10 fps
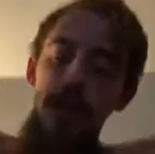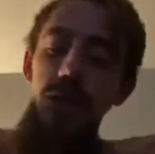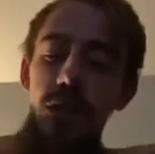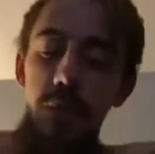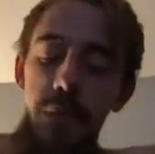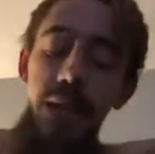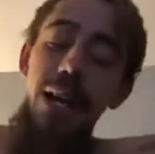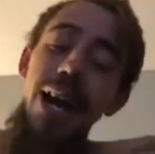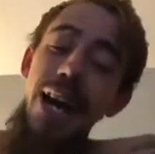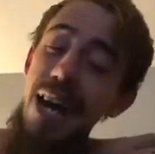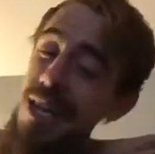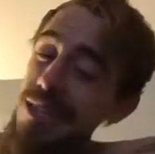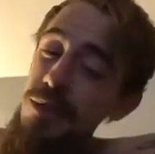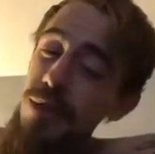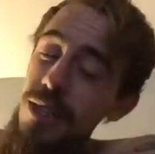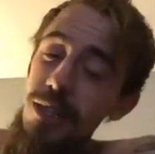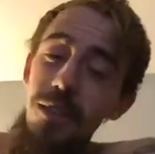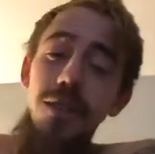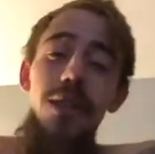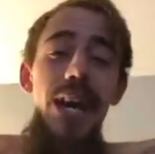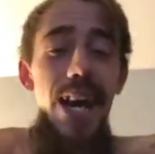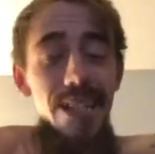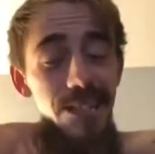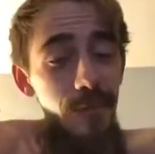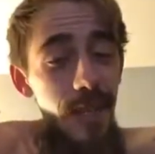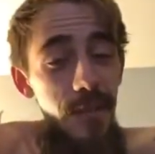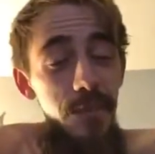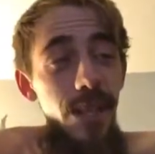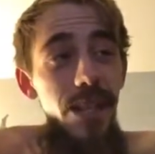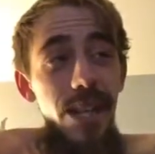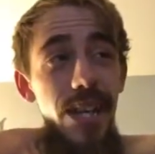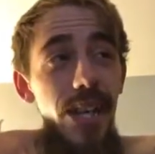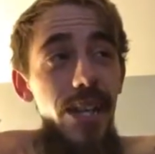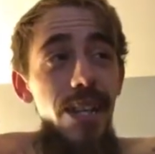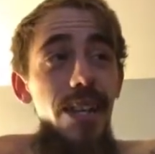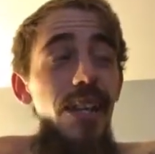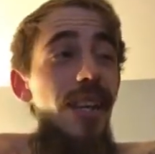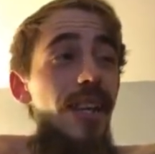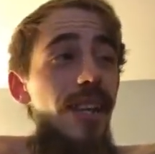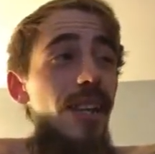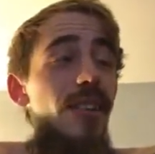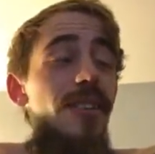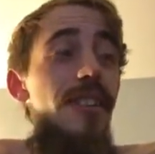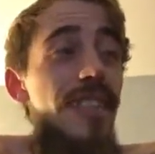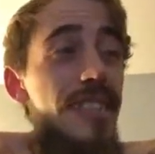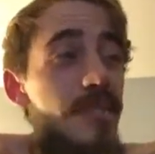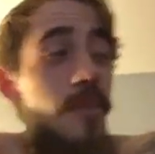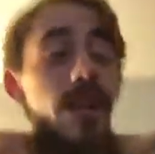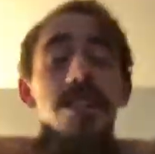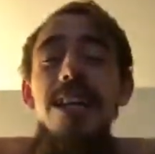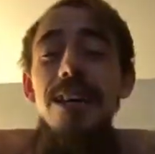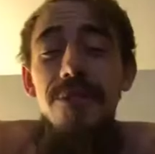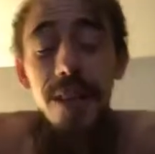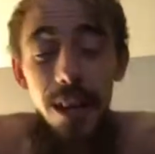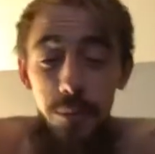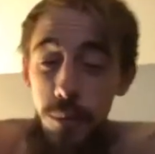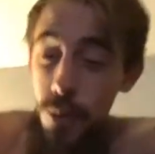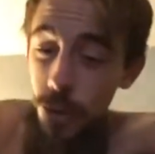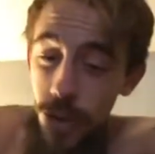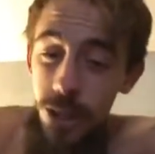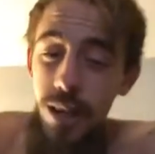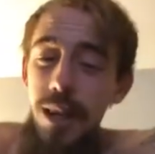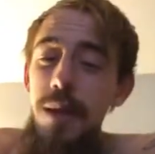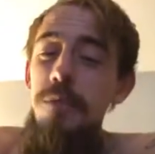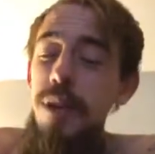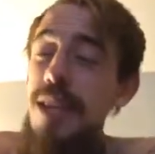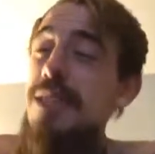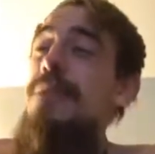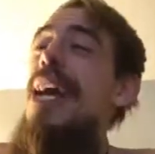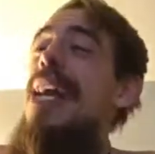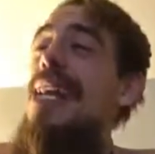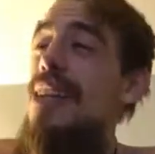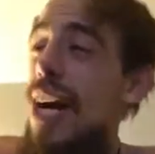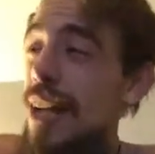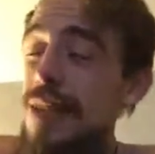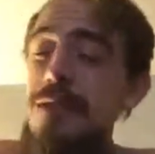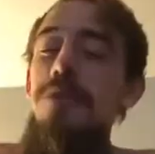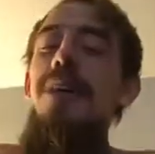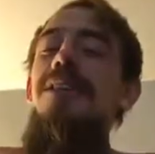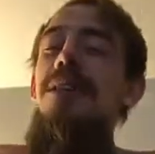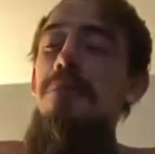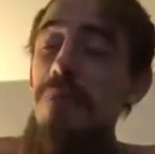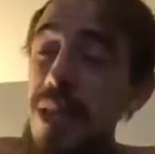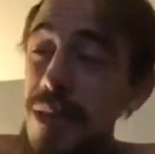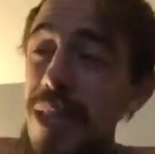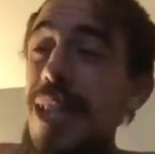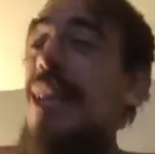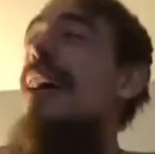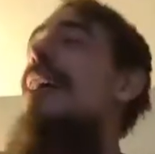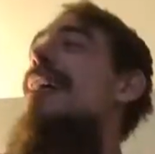do something that I actually want to do and actually make money at it. At least as much, if not more. Plus, I'm gaining knowledge. Plus, I'm building.